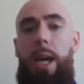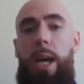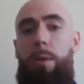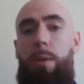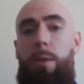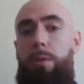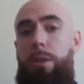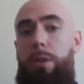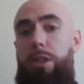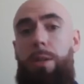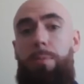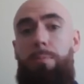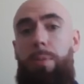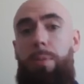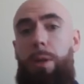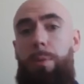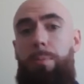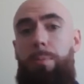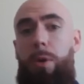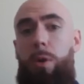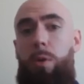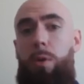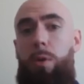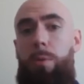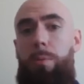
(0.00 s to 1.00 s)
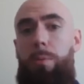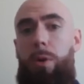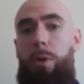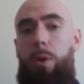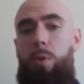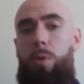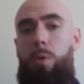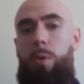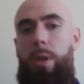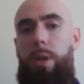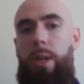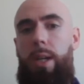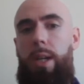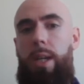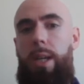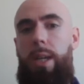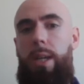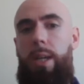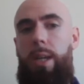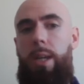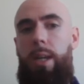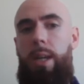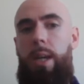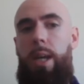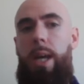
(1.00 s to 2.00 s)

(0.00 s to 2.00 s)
and we simply bill them accordingly.